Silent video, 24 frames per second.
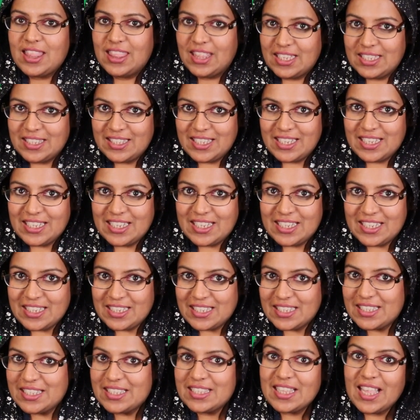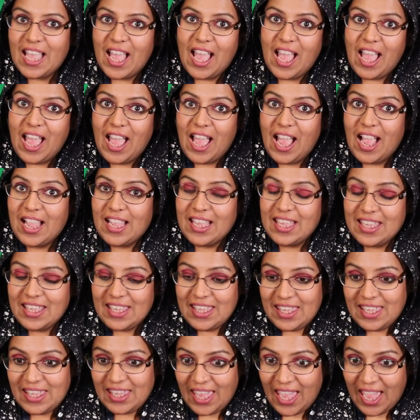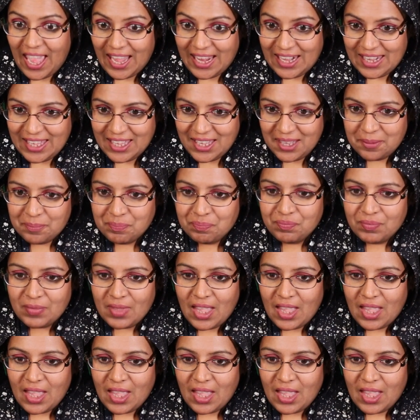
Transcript: This is Katie,